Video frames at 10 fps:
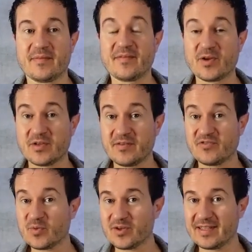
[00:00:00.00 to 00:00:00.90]
Not
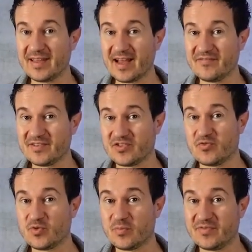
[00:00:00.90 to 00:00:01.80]
everyone can have this
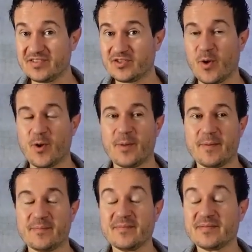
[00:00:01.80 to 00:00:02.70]
room, this hall.
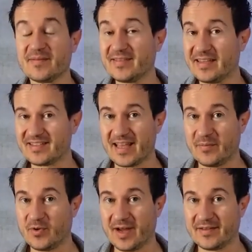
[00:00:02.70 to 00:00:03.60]
The example I'll